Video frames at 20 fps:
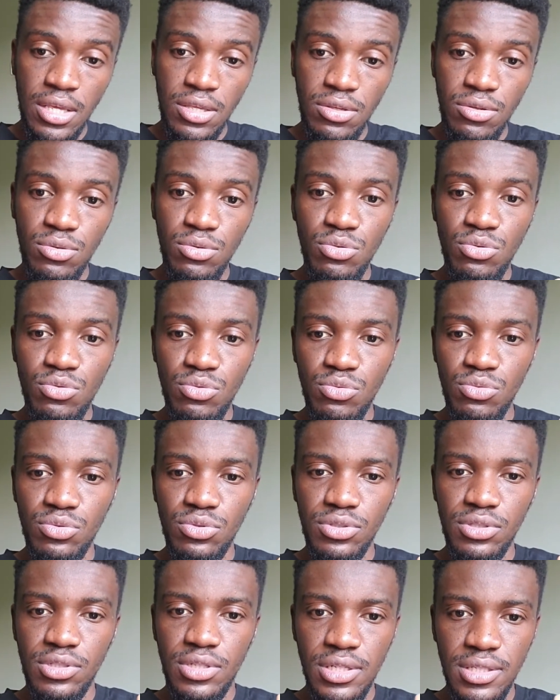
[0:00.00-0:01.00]
you
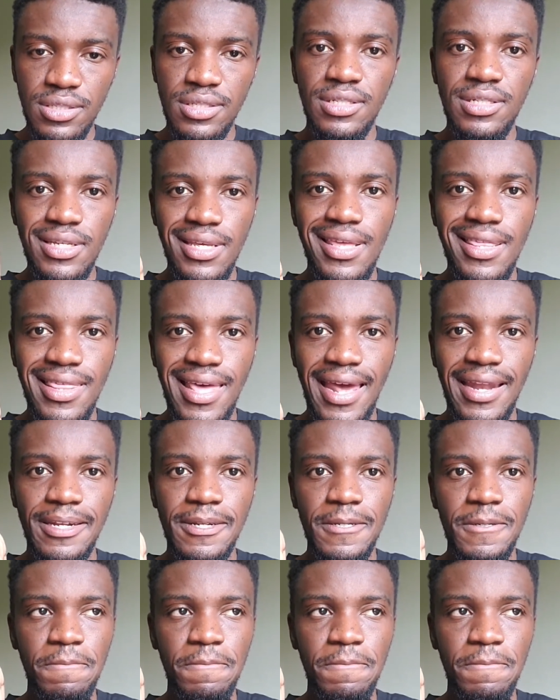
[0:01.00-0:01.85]
could see that